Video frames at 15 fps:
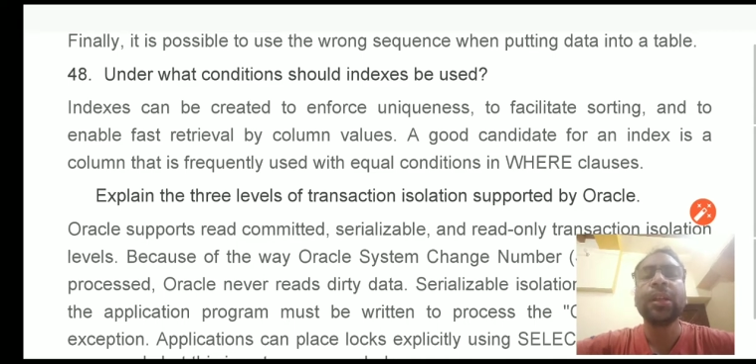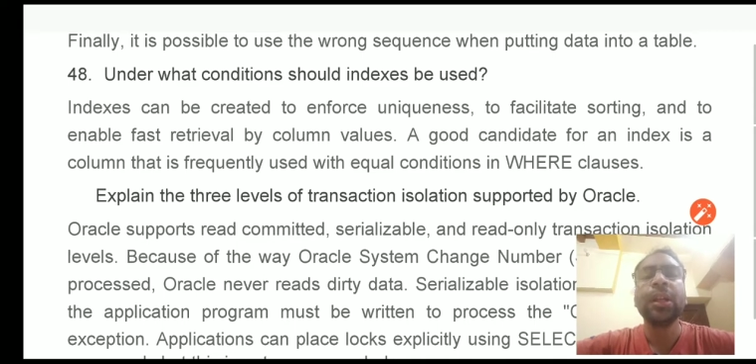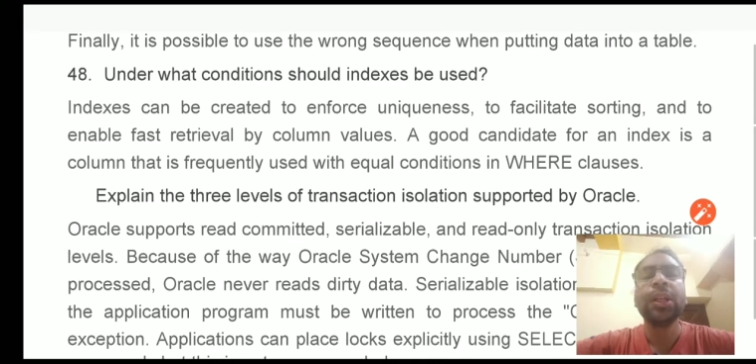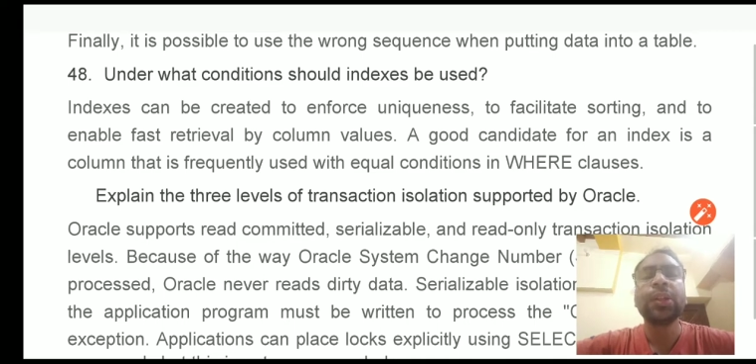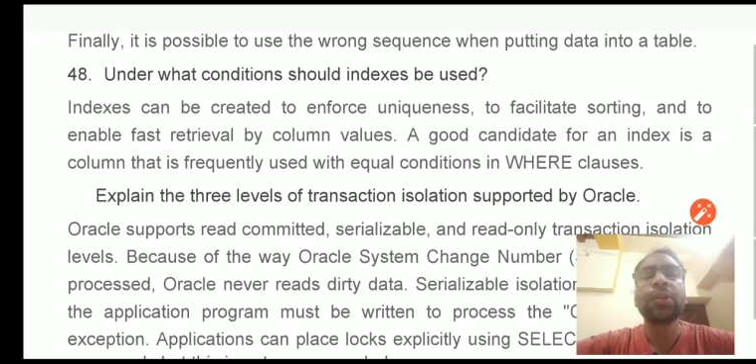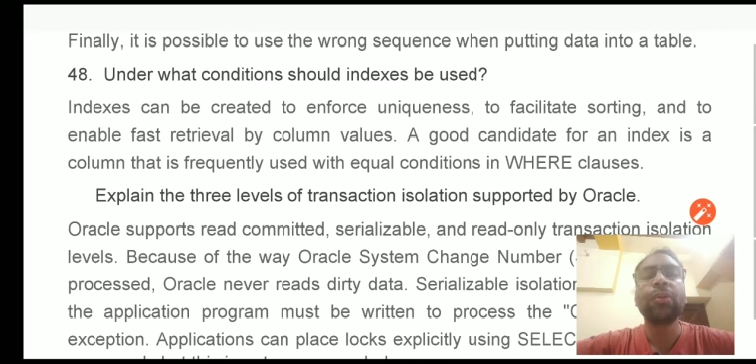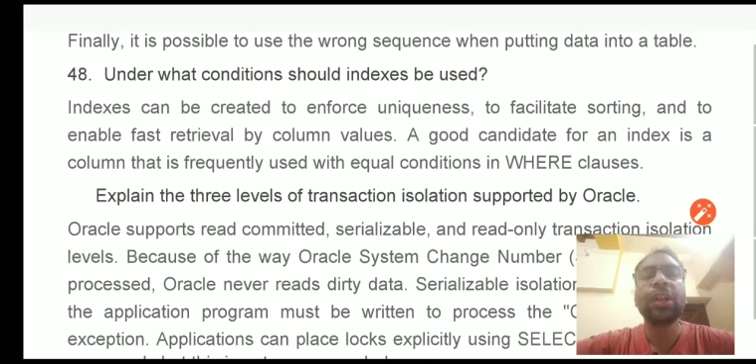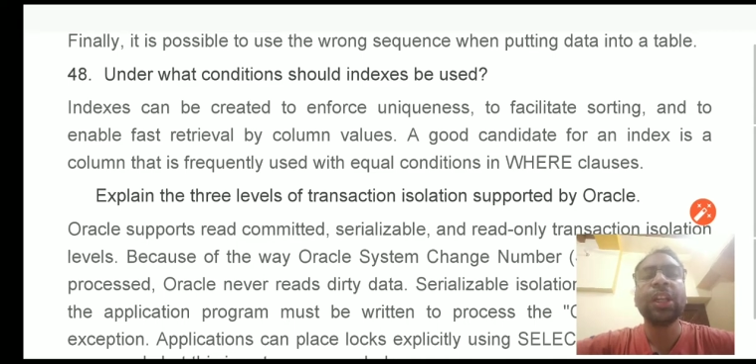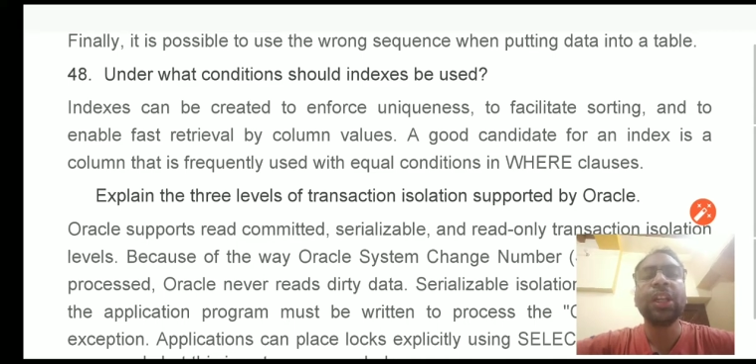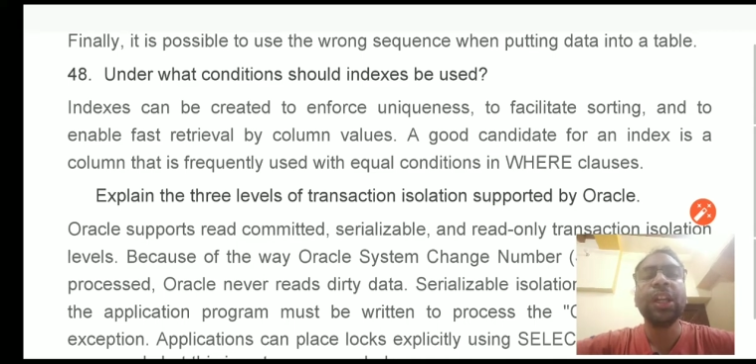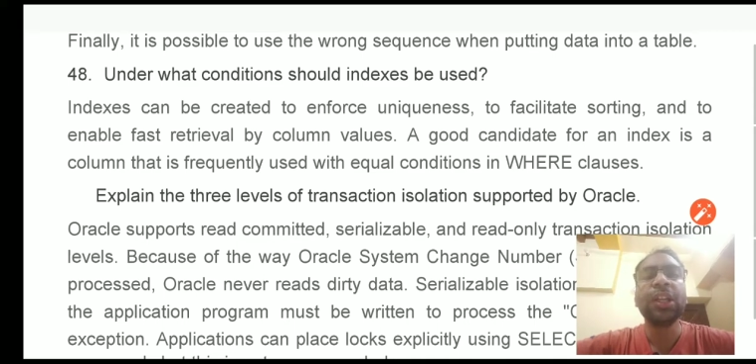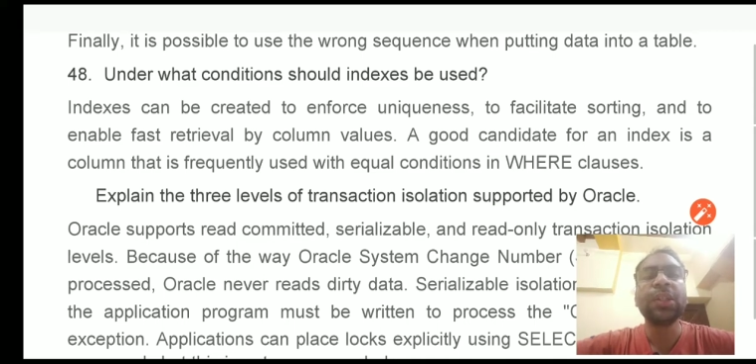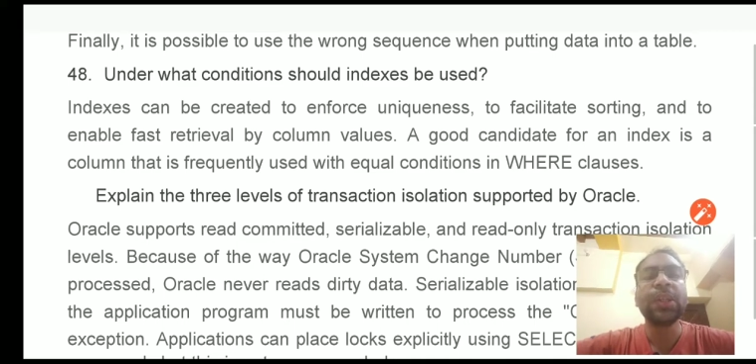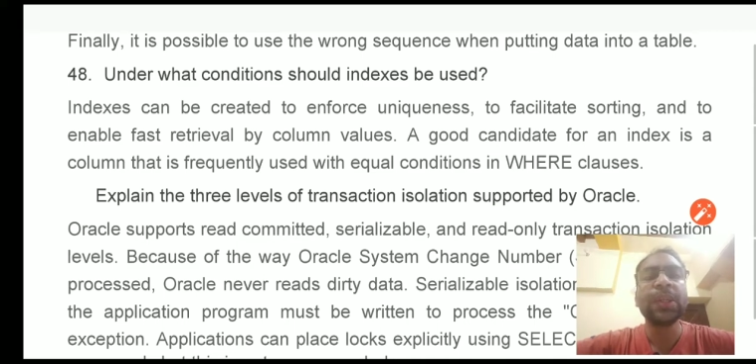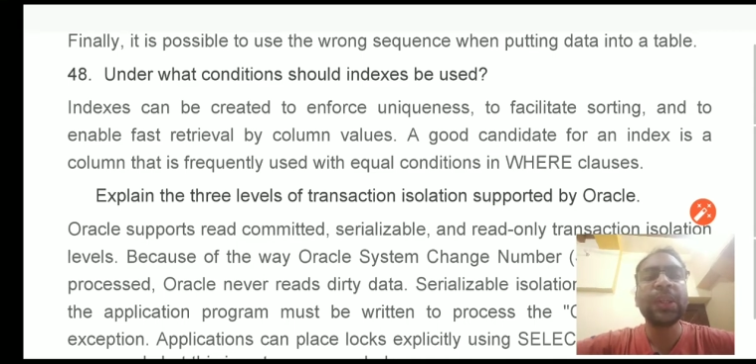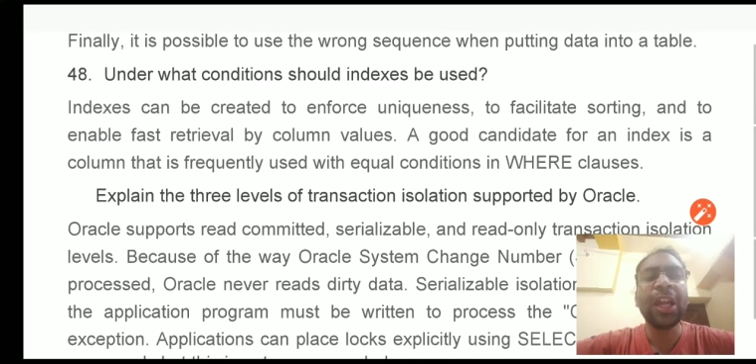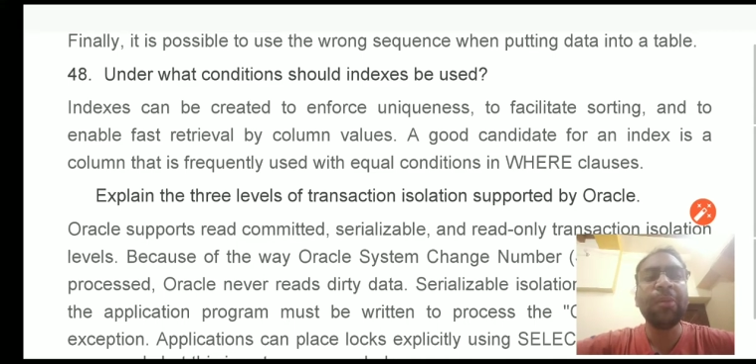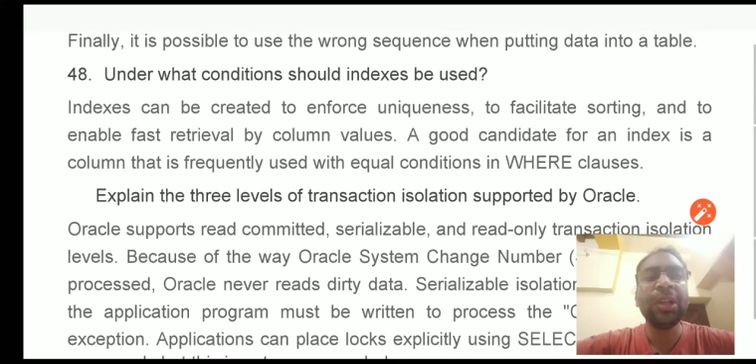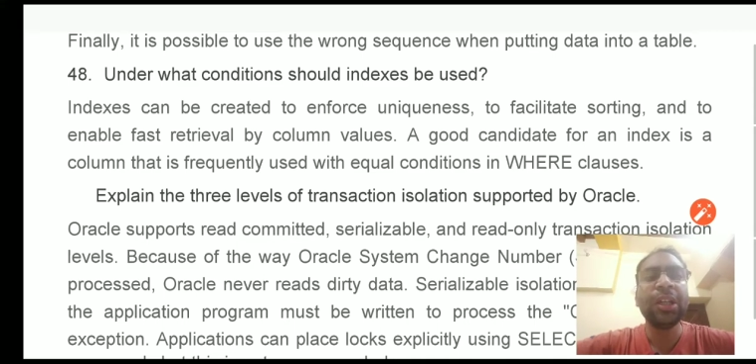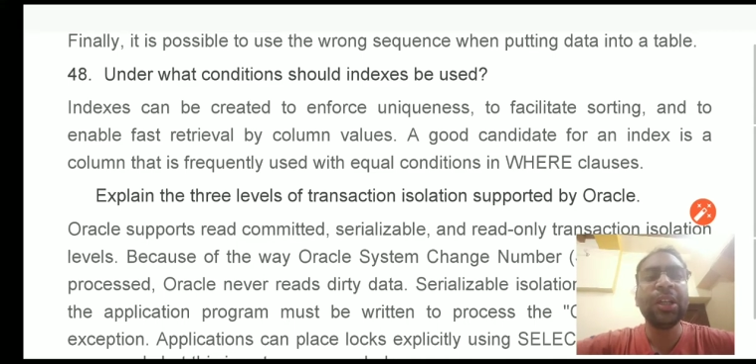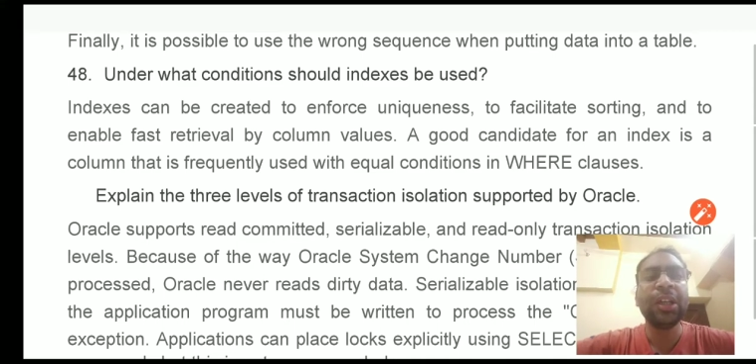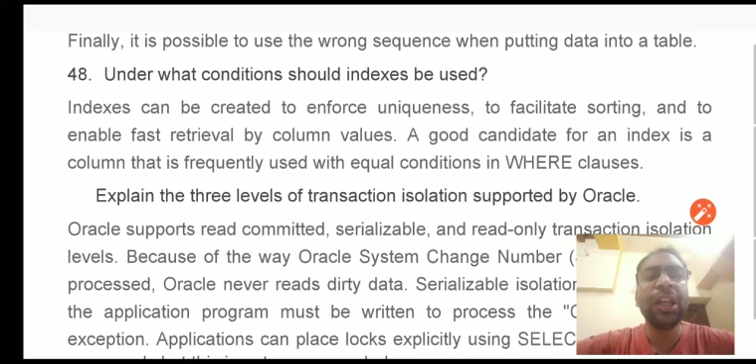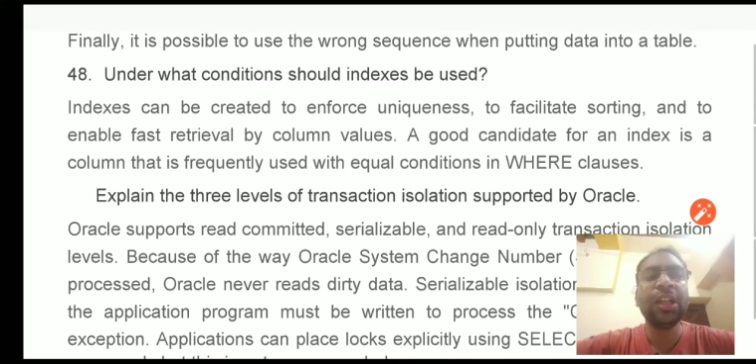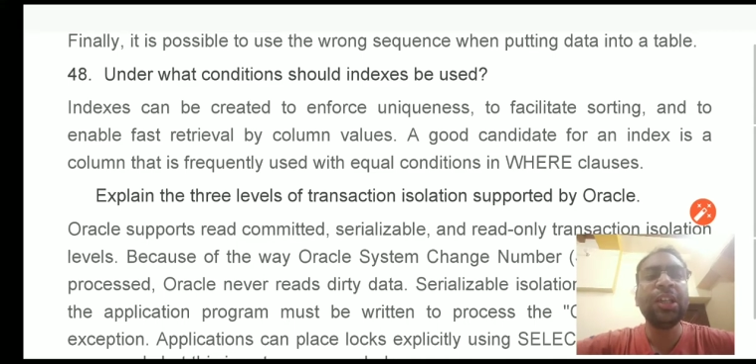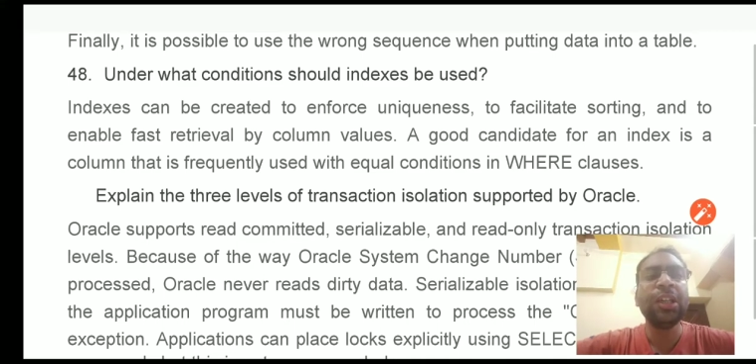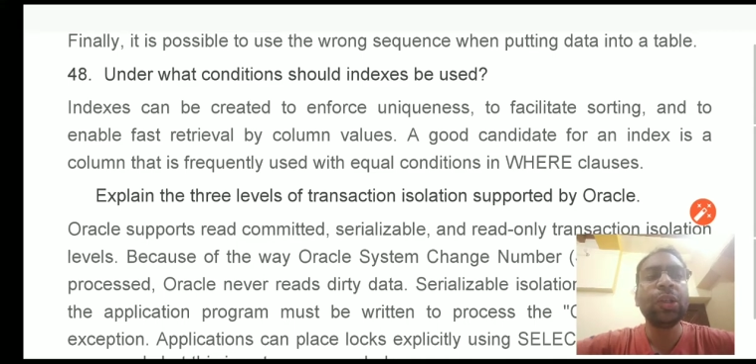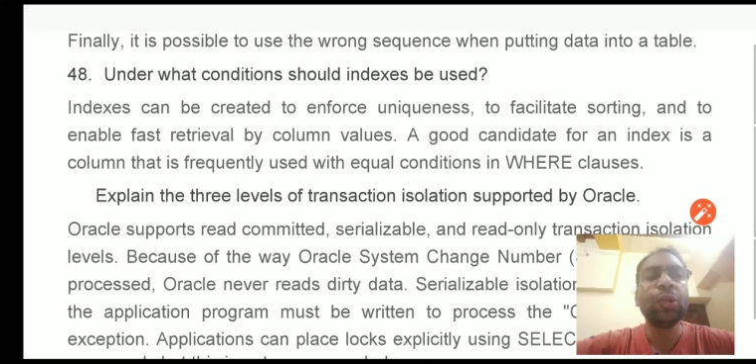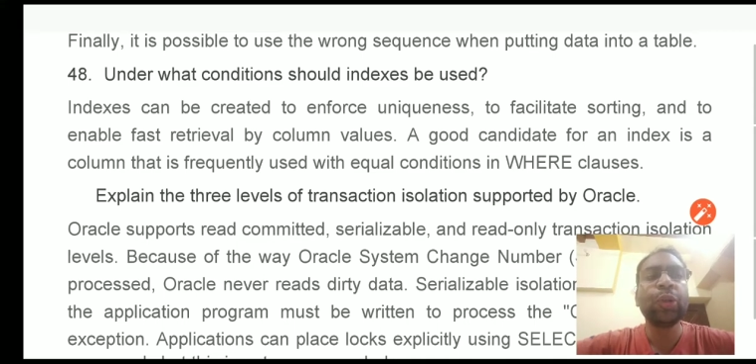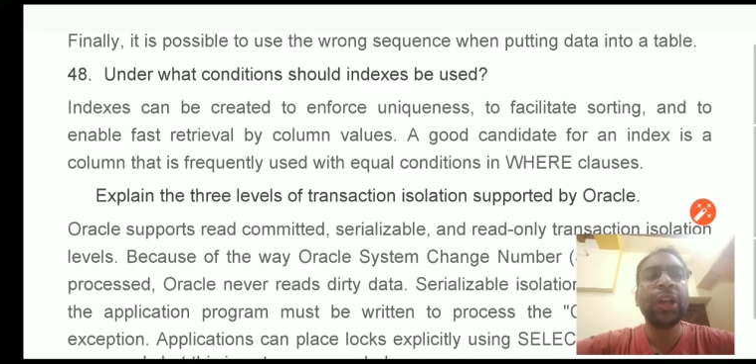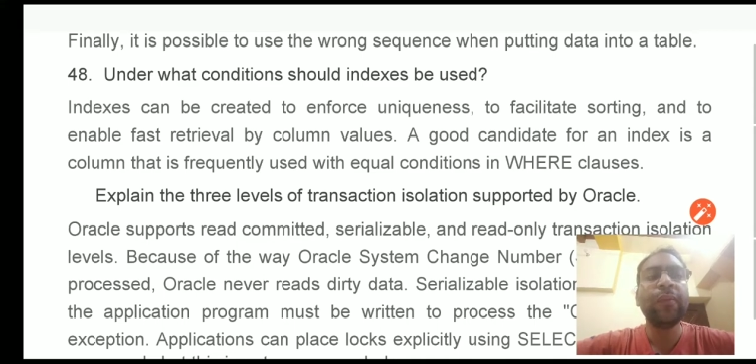So indexes can be created to